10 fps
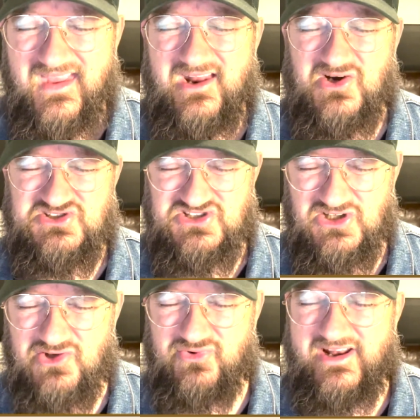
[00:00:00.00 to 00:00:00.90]
in our
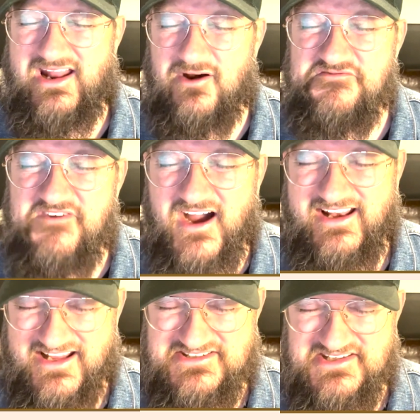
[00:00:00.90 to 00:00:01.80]
children, in our
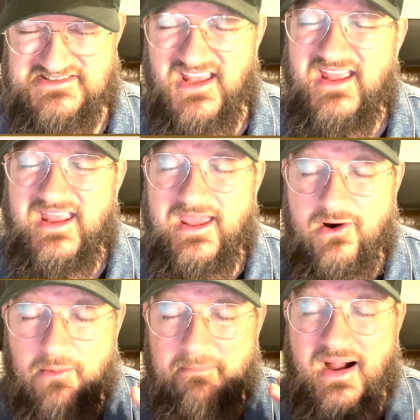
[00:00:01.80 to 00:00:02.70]
finances, in
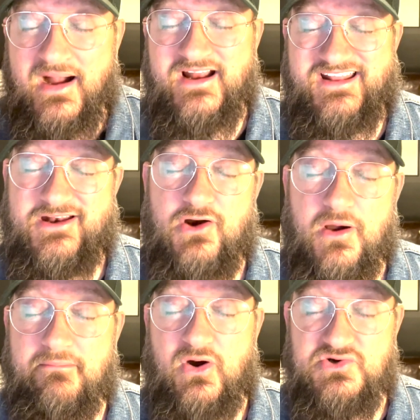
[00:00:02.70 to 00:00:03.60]
our mind, in
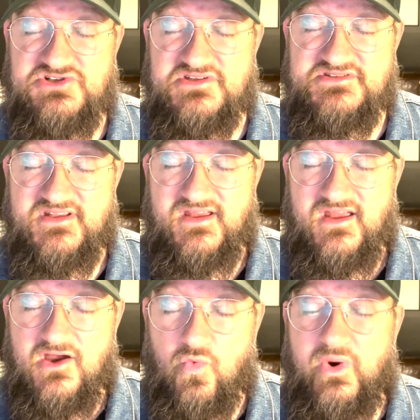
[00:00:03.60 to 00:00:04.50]
our emotions.
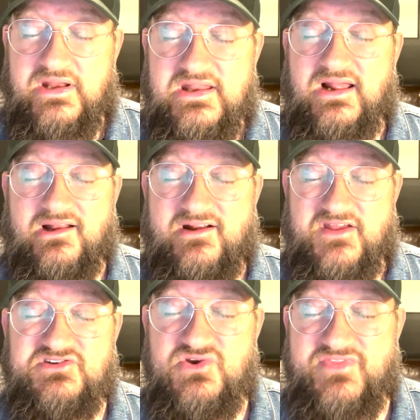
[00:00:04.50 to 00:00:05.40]
We declare
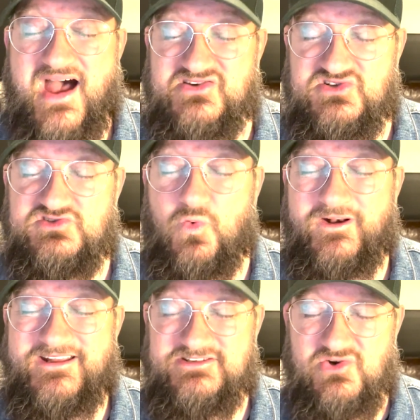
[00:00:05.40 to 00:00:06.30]
that
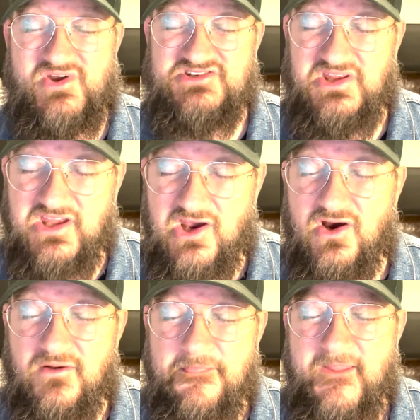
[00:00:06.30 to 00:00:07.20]
2022 is a
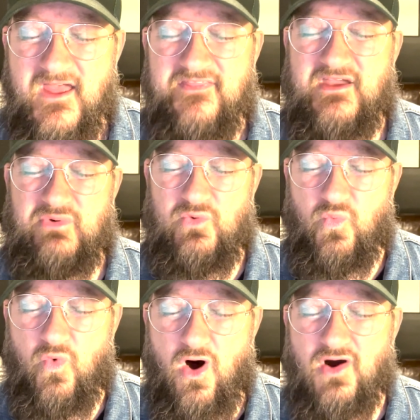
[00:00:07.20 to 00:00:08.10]
year that we
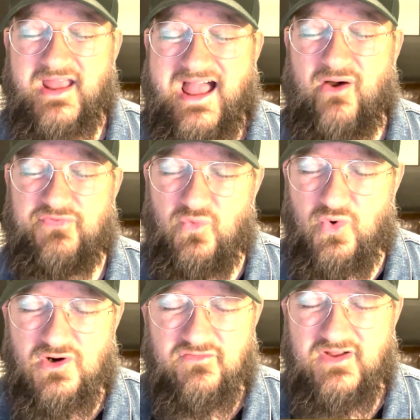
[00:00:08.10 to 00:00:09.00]
walk out the
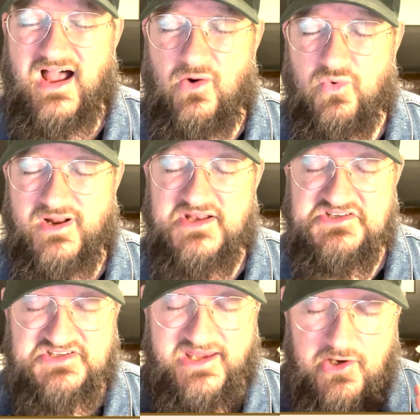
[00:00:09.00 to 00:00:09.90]
word of God. We're not
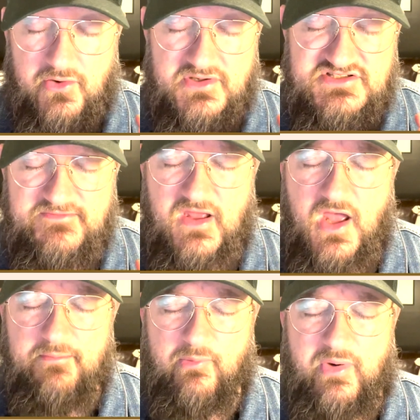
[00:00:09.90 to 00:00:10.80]
just hearers,
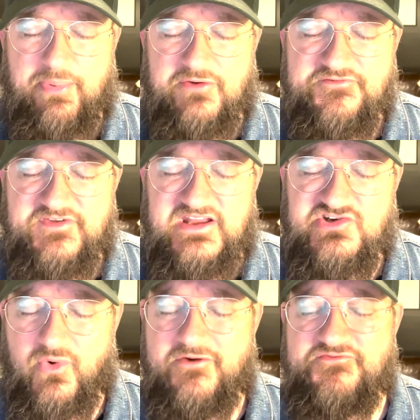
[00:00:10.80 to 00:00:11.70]
but we put feet
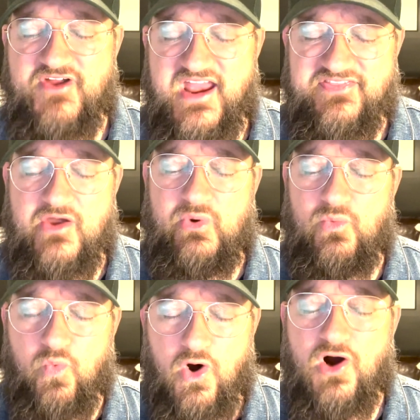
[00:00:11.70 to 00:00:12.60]
to our faith and we
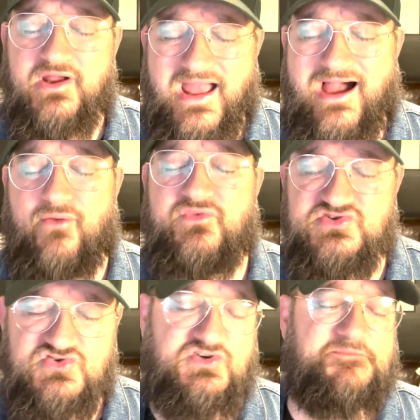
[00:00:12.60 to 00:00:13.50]
walk out the
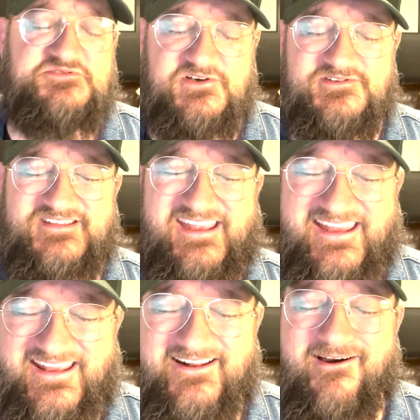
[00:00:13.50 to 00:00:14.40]
scriptures
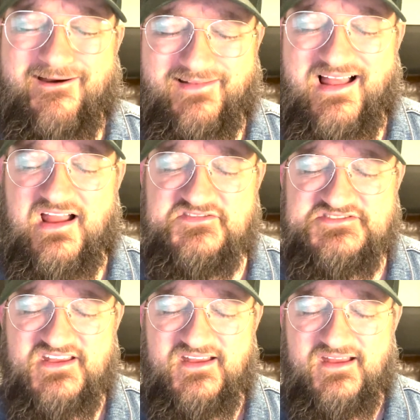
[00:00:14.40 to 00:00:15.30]
in our lives.